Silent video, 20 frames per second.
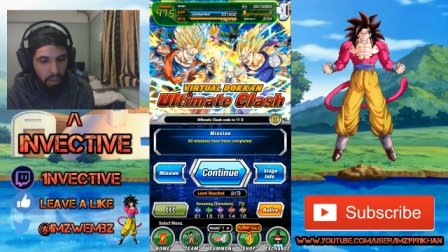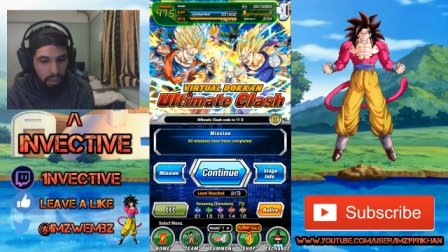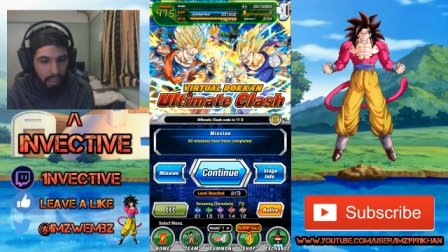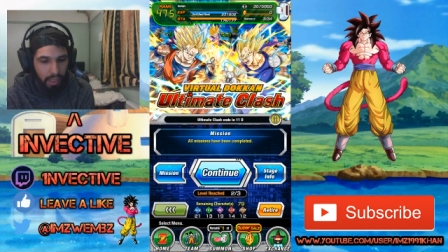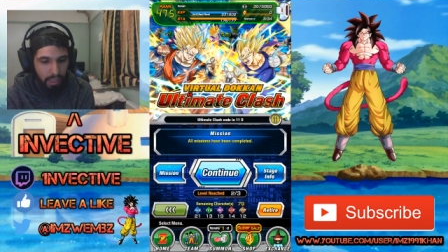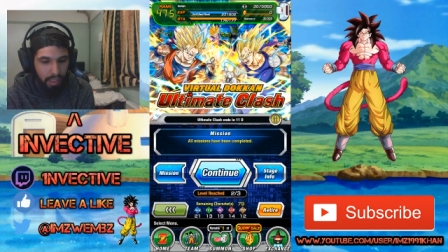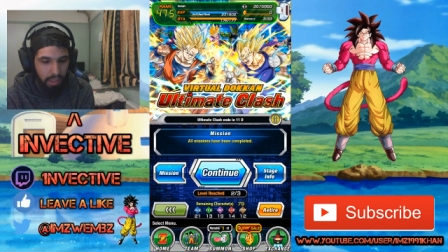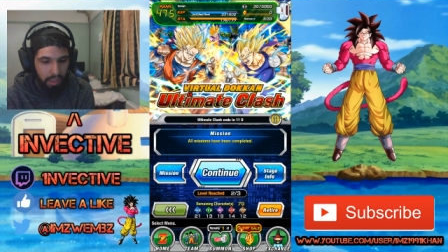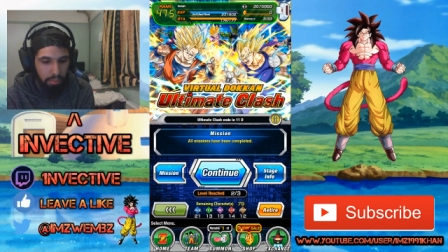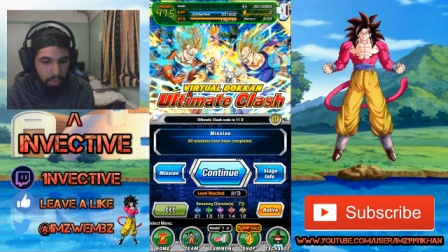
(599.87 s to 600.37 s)

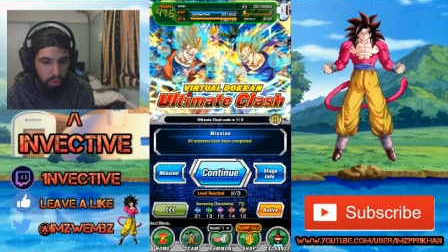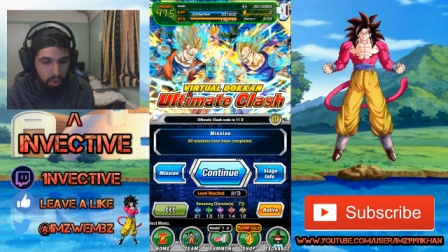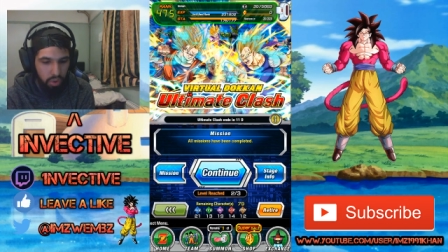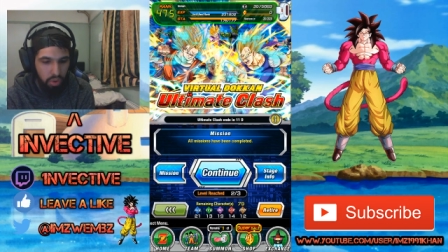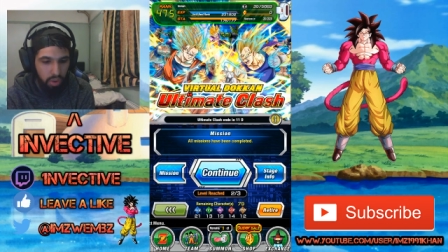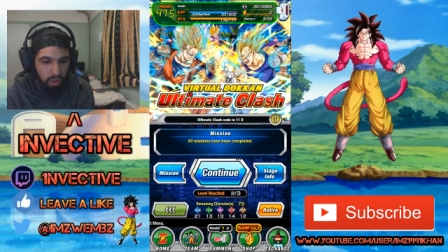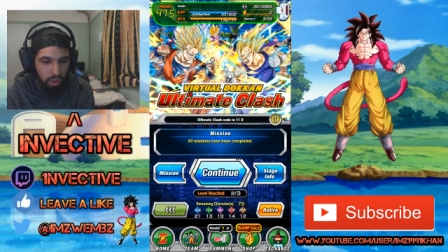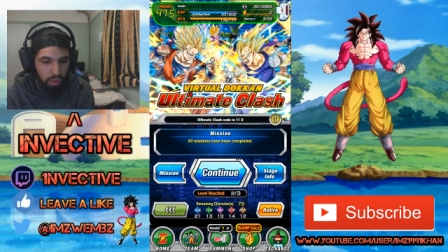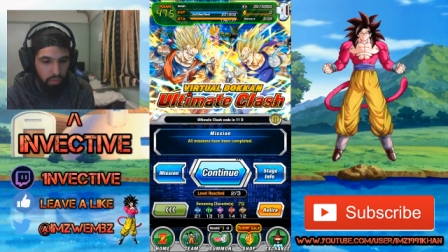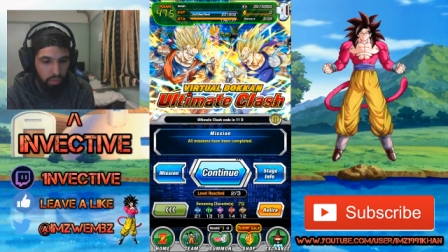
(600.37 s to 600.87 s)
unlikely because
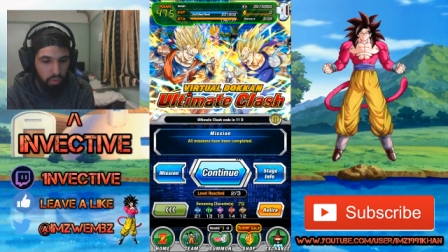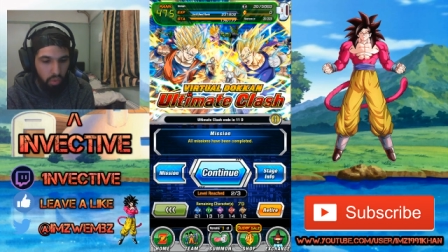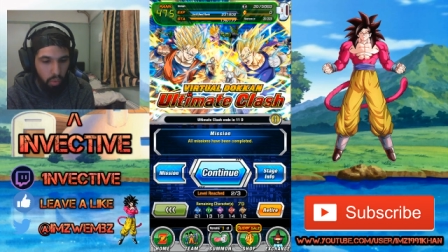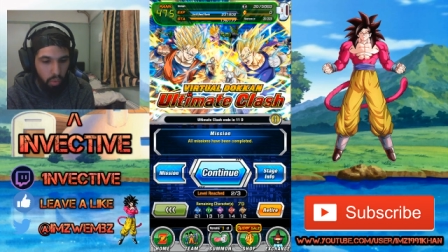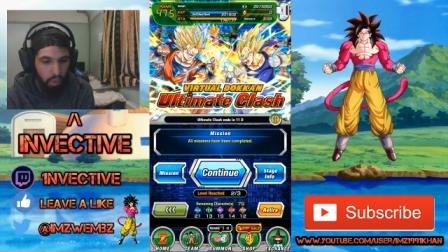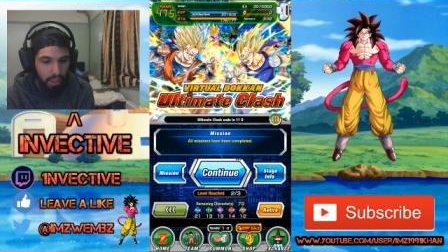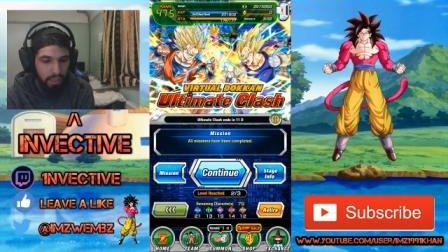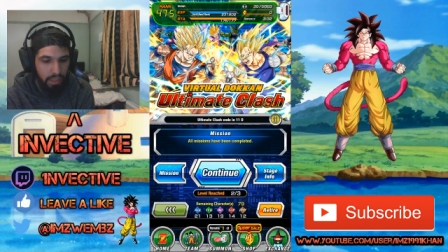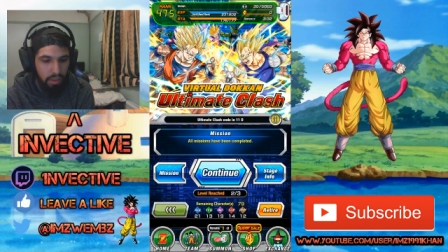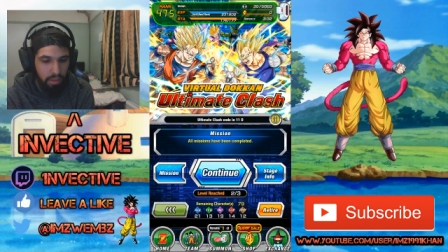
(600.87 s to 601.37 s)
you're going to
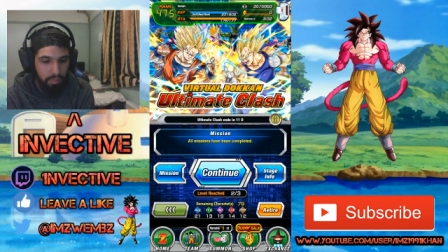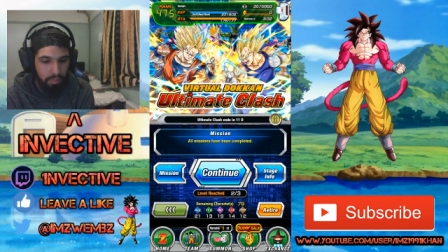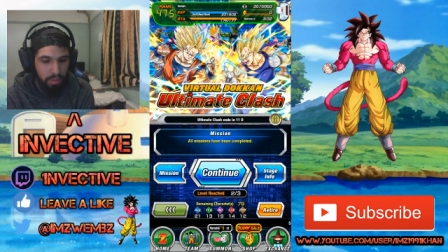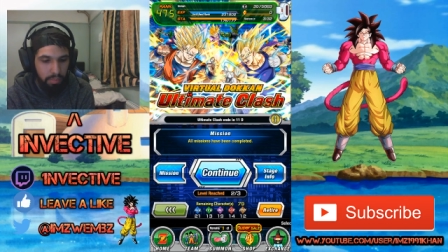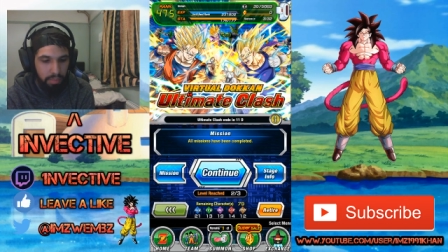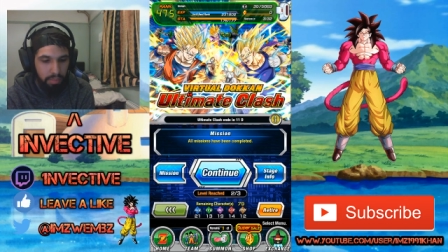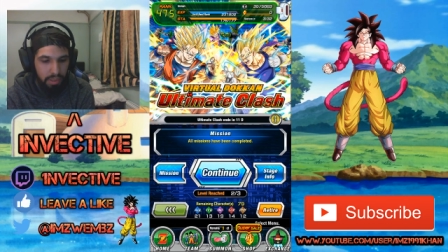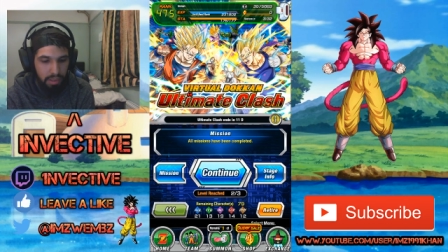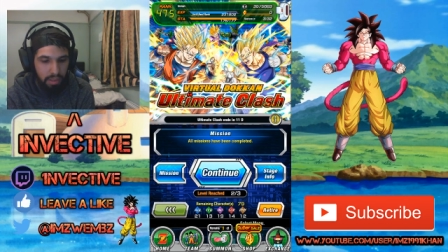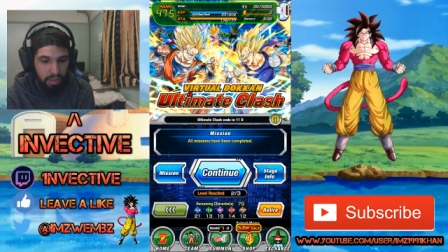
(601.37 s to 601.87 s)
require some of the
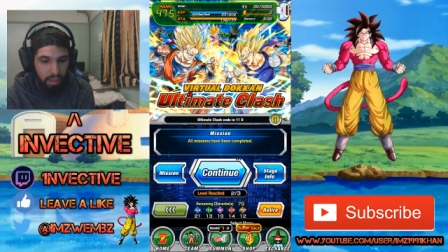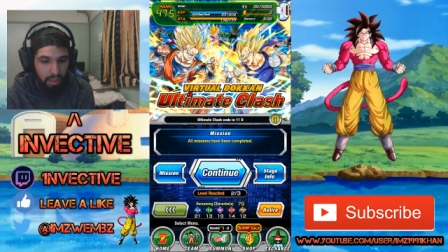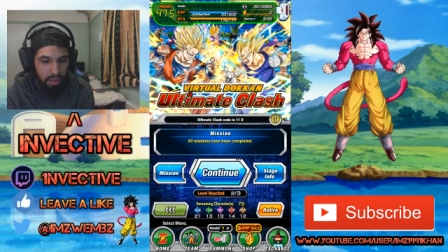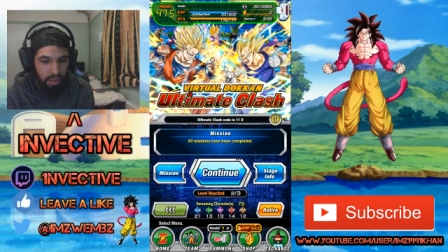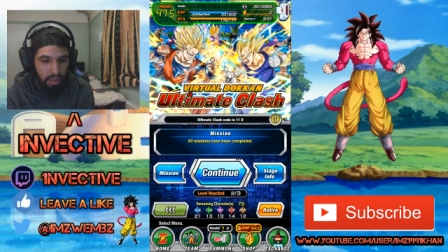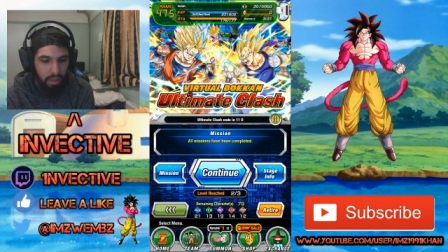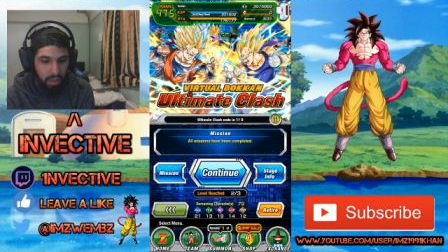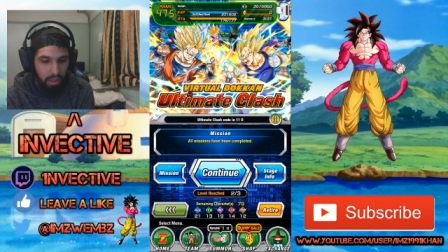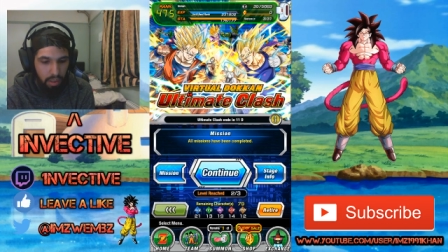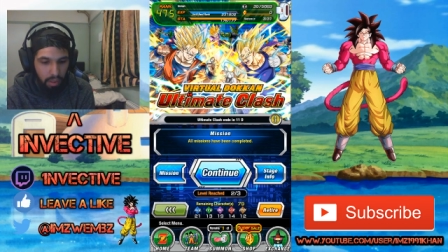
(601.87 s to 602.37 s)
best
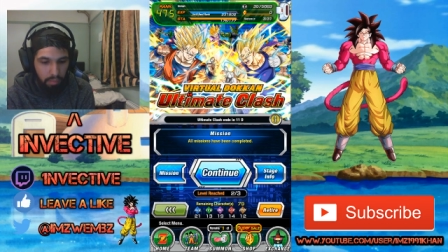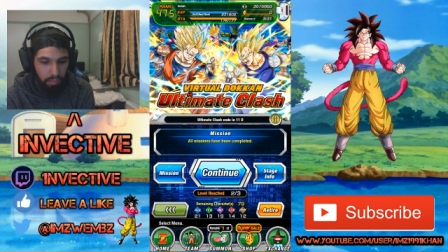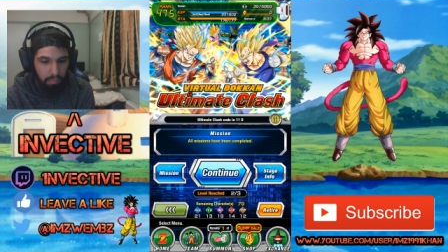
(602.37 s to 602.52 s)
uh,